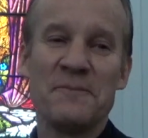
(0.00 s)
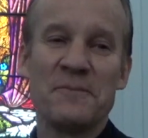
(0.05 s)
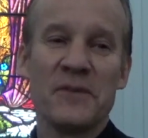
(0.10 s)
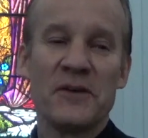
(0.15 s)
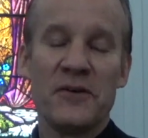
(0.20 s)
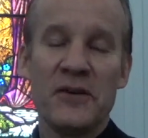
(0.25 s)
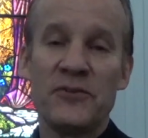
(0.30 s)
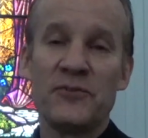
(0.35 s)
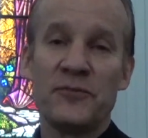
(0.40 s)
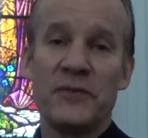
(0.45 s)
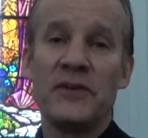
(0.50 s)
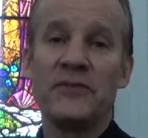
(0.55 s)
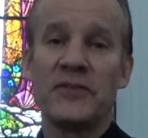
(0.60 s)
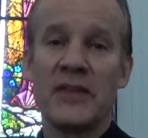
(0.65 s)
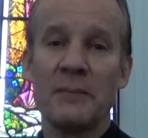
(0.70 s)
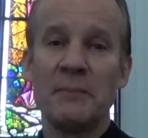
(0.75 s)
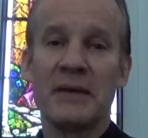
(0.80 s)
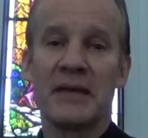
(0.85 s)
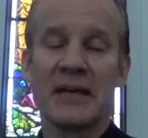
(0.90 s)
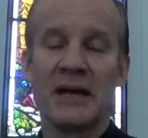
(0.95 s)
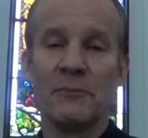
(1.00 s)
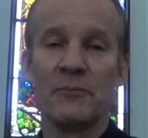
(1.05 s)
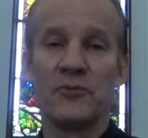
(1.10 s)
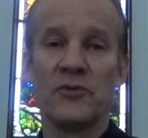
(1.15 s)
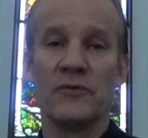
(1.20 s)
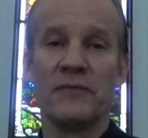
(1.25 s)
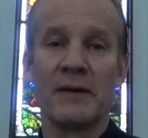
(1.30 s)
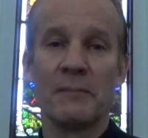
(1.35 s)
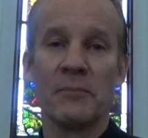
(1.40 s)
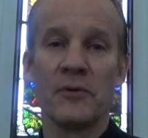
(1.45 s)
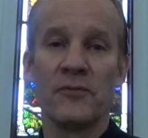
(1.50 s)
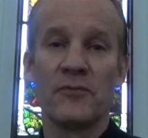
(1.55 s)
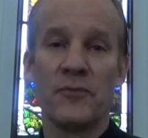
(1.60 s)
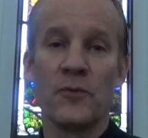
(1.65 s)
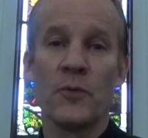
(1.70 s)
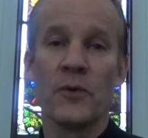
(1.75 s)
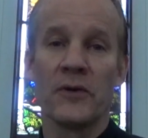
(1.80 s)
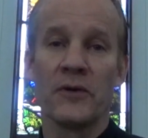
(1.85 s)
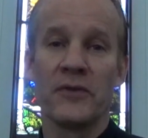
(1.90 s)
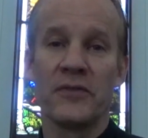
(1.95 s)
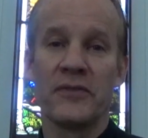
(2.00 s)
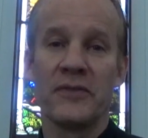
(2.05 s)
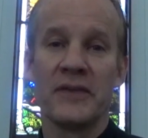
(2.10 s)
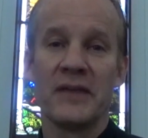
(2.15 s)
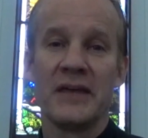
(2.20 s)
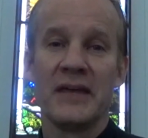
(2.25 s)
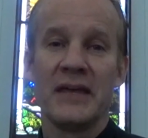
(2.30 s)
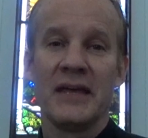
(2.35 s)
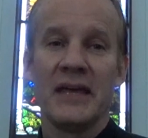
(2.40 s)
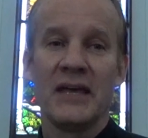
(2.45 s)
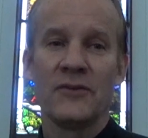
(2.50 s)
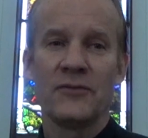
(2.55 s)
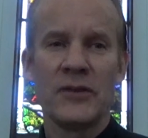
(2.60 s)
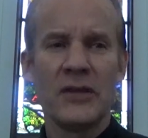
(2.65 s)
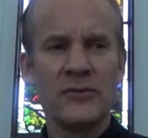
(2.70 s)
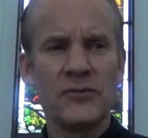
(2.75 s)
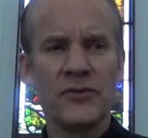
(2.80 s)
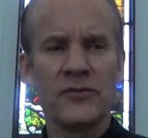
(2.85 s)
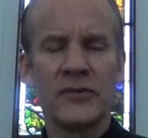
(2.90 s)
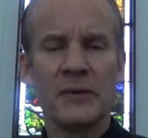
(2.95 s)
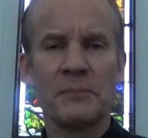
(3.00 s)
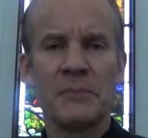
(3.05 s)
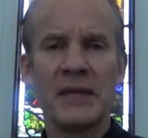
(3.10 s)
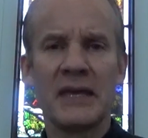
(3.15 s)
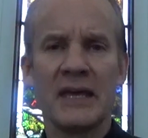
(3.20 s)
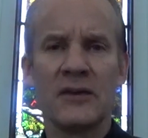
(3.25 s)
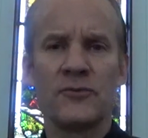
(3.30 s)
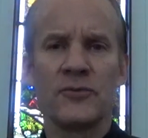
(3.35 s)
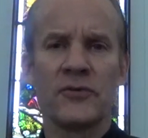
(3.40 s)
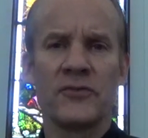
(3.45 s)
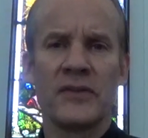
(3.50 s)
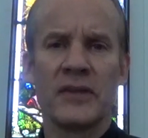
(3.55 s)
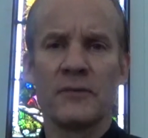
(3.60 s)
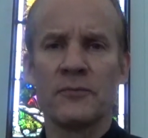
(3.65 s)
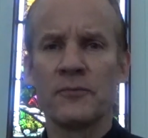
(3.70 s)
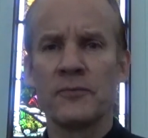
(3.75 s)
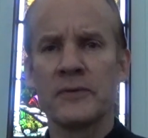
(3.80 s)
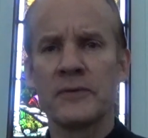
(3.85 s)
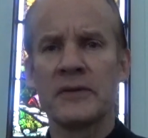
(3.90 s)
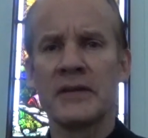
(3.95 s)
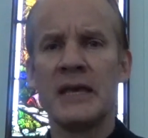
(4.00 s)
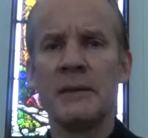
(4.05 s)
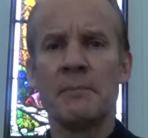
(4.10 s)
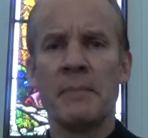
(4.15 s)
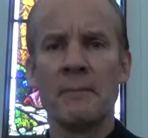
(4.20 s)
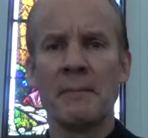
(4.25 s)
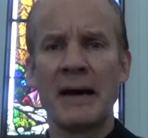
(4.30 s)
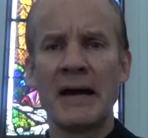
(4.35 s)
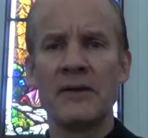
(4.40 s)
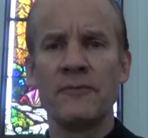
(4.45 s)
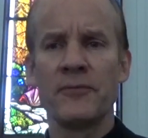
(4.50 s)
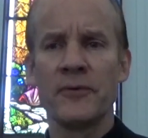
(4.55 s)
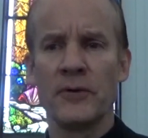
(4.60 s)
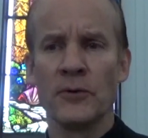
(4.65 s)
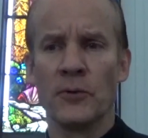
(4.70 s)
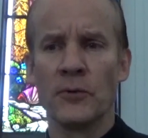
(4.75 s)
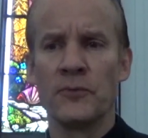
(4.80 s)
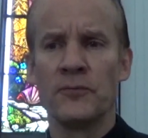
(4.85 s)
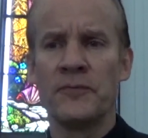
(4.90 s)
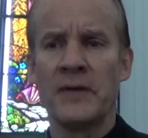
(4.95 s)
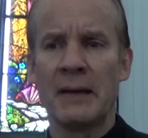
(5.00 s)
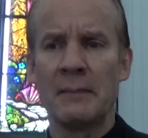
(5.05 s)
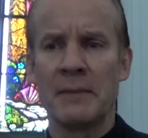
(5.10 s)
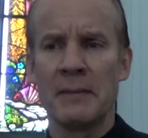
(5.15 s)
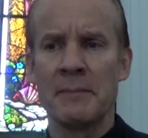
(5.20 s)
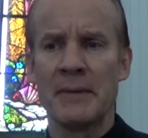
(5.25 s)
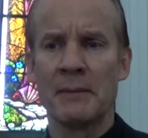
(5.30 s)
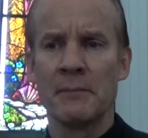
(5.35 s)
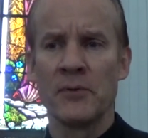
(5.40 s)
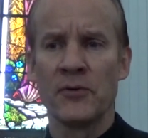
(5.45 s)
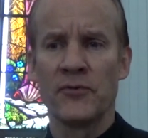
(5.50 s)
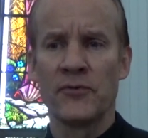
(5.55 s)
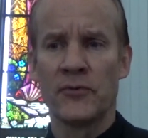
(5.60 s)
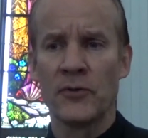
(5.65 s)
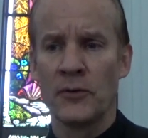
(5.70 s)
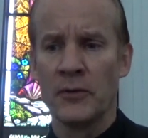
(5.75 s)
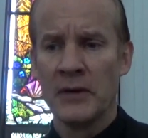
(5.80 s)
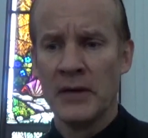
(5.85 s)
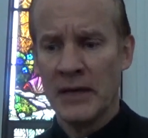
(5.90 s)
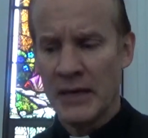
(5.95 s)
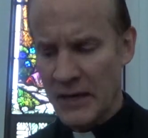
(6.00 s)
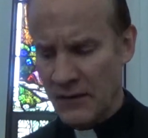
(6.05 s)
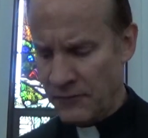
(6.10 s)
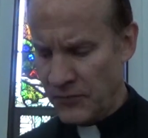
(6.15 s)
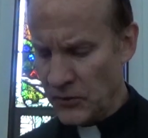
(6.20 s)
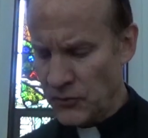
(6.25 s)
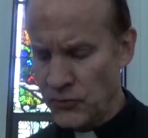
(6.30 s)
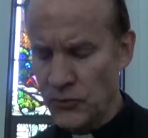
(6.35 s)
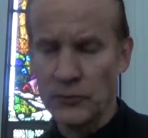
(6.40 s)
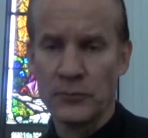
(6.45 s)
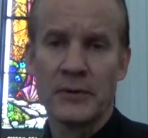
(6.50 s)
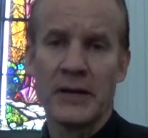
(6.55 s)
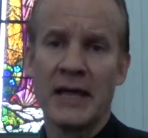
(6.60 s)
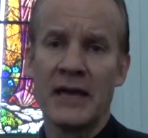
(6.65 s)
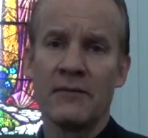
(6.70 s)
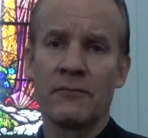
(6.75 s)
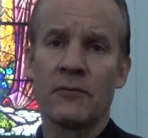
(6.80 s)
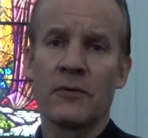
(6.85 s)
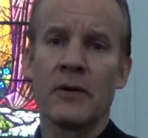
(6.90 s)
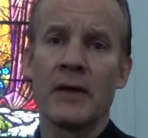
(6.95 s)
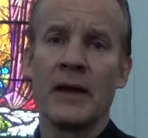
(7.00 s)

his feast day becomes November 4th. So that's just something interesting to keep in mind for your own family members. So if the children have